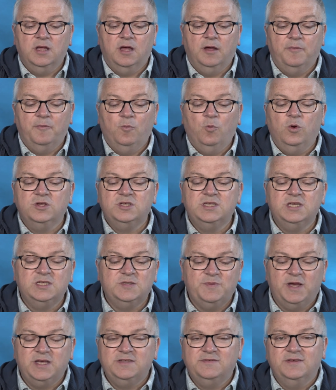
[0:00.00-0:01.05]
Um, watch this
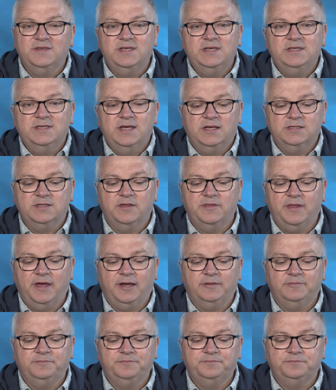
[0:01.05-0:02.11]
space for details on
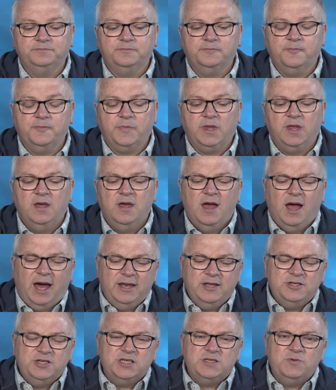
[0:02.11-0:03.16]
that.
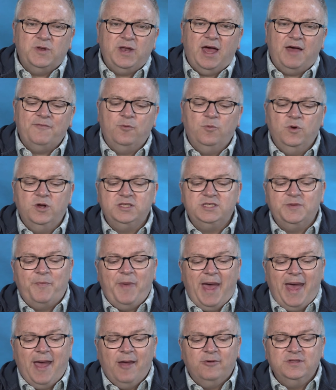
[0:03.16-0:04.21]
And I just want to have a word to
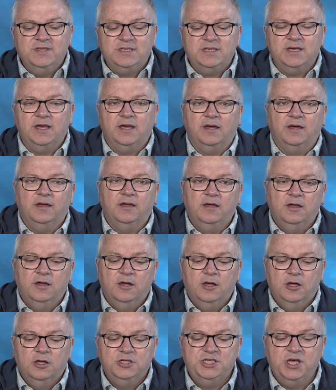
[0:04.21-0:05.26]
parents here.
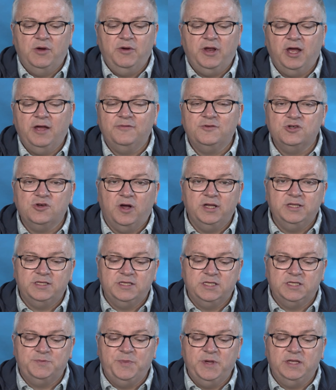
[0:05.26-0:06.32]
Joe and I have tried
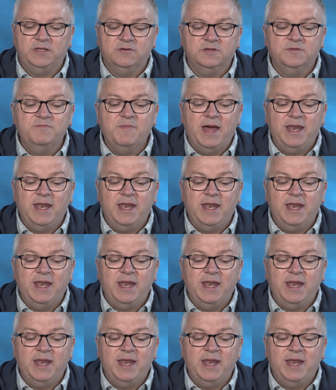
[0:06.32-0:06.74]
to speak to as